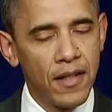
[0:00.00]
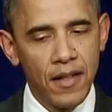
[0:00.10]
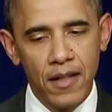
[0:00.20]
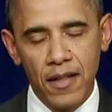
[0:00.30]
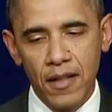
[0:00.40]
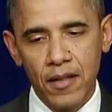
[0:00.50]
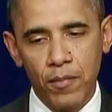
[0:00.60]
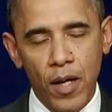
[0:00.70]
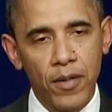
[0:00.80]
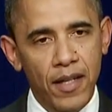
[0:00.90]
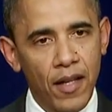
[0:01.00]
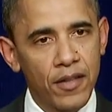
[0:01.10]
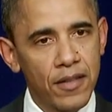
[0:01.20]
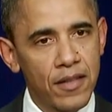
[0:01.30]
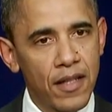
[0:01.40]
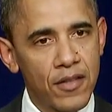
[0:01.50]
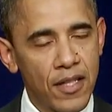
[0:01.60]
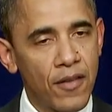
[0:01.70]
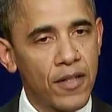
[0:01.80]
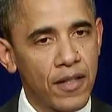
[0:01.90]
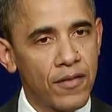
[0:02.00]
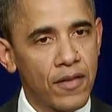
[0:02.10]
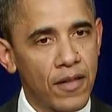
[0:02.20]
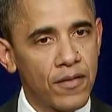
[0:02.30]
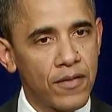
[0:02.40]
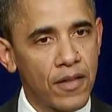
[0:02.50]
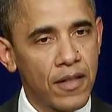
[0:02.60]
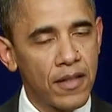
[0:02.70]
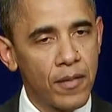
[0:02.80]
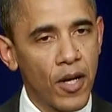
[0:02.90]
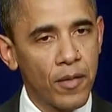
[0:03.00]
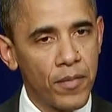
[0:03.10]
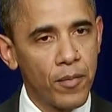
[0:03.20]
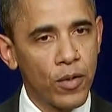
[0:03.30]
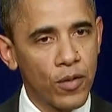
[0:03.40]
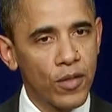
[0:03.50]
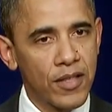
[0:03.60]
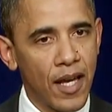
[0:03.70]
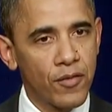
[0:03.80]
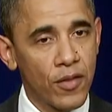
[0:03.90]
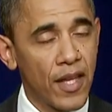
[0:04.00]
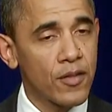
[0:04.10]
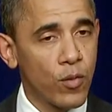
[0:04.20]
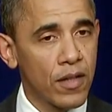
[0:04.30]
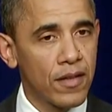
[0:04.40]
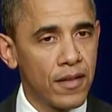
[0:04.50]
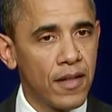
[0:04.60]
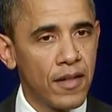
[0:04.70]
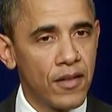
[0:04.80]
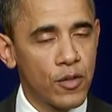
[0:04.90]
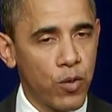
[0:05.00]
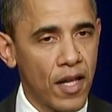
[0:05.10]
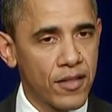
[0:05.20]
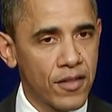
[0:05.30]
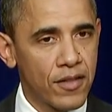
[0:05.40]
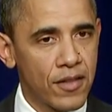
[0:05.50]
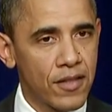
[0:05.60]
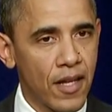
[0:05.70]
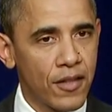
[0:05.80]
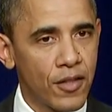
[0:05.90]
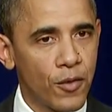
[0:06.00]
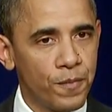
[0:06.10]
uh, the public health and, and safety of the American people are looked after. And that's what this process is designed to do.